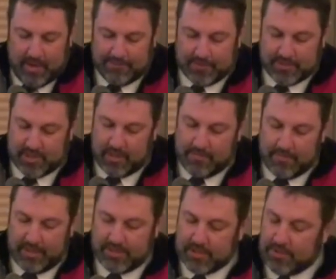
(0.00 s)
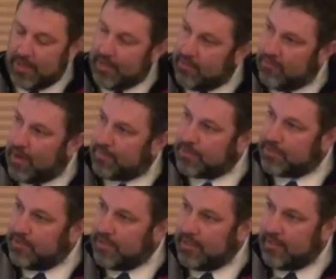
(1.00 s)
and for some it's a great new
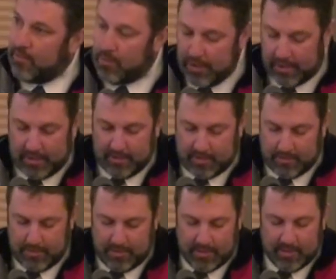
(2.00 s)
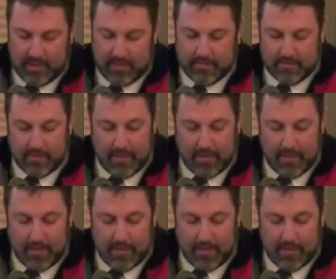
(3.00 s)
opportunity to work in the community